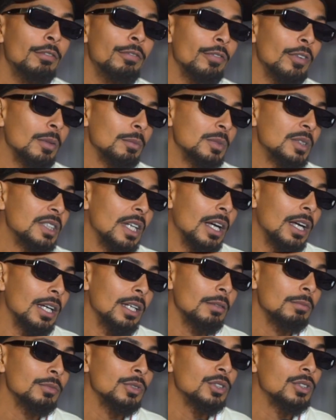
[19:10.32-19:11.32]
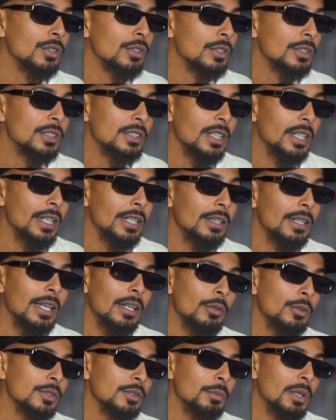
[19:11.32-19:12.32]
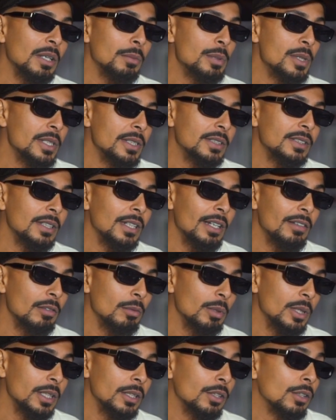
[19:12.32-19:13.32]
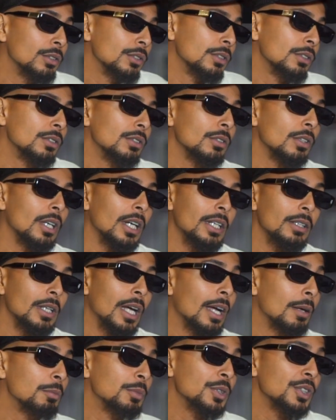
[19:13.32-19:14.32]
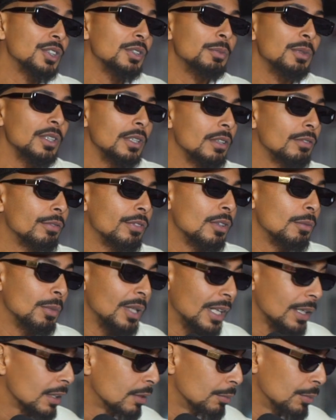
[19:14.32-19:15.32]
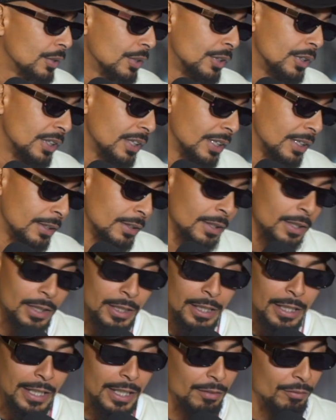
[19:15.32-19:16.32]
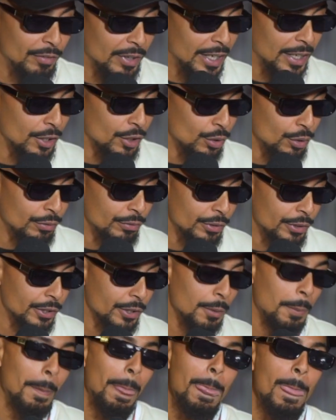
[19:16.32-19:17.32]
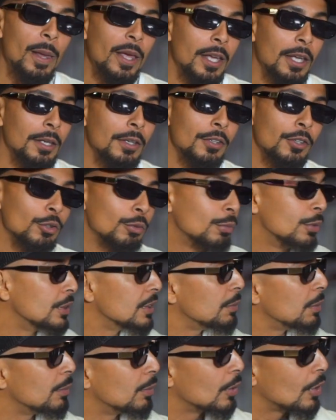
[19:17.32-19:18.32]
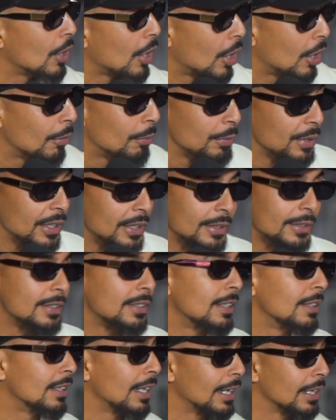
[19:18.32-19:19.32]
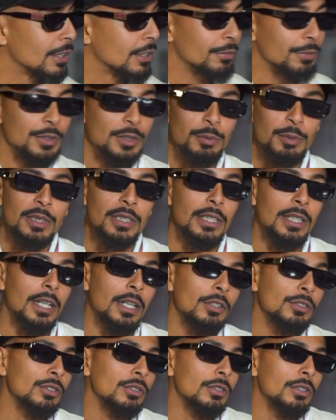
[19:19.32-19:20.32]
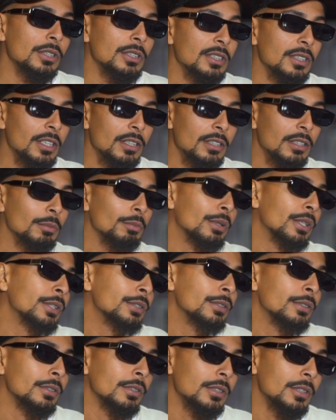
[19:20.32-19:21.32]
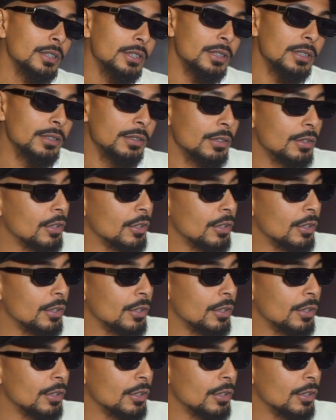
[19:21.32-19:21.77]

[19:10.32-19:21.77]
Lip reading: from time. So it's like that was my piece, and everybody knows it. So I'm just speaking for the black community in Vancouver, and numerous people called me and said thank you for speaking out. So it's nothing personal. It's just